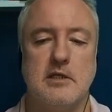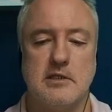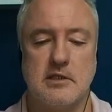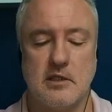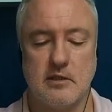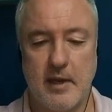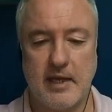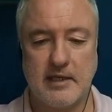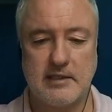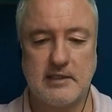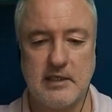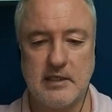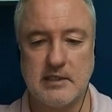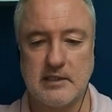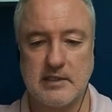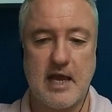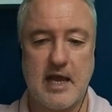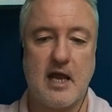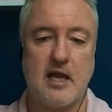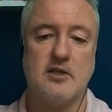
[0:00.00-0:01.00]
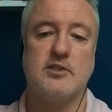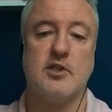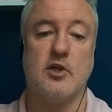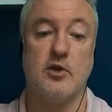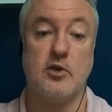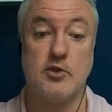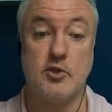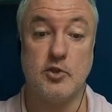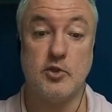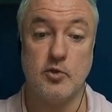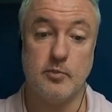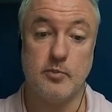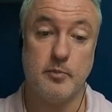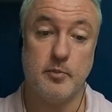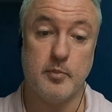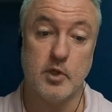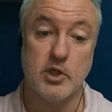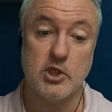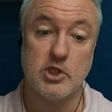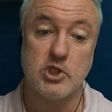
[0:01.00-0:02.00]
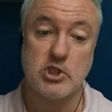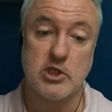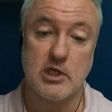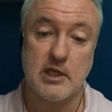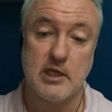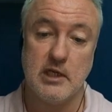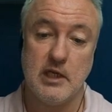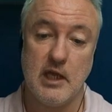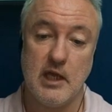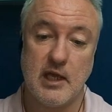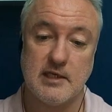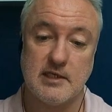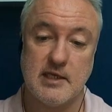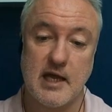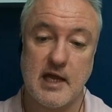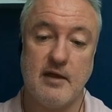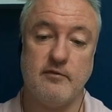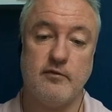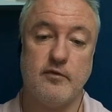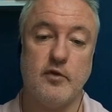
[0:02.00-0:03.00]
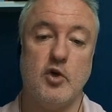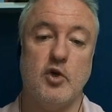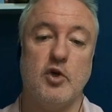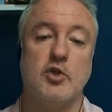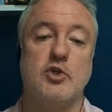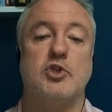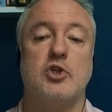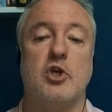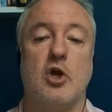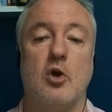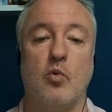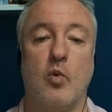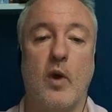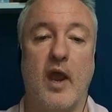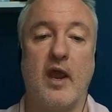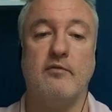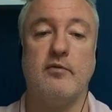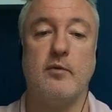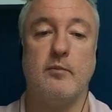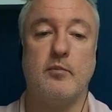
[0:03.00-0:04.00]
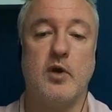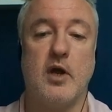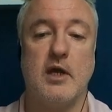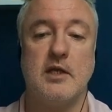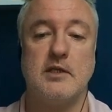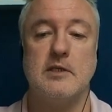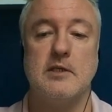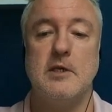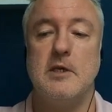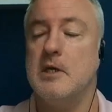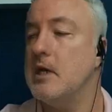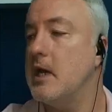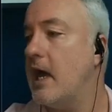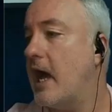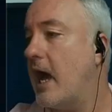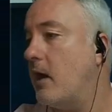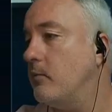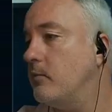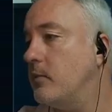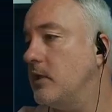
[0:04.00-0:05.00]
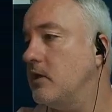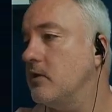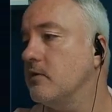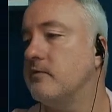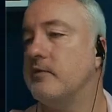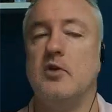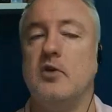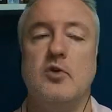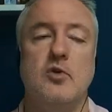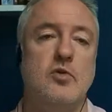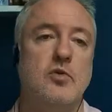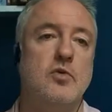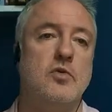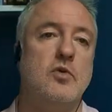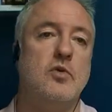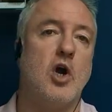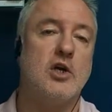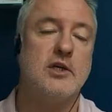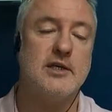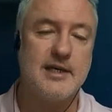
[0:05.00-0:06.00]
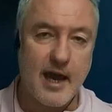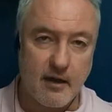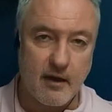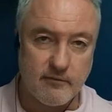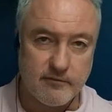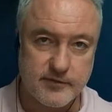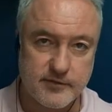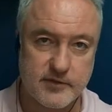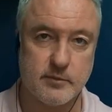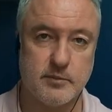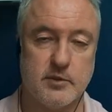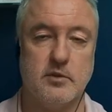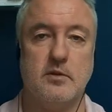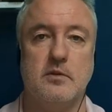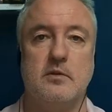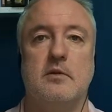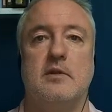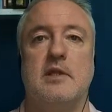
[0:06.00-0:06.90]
So the MACD has now started to bullishly diverge away from price. How many of you are comfortable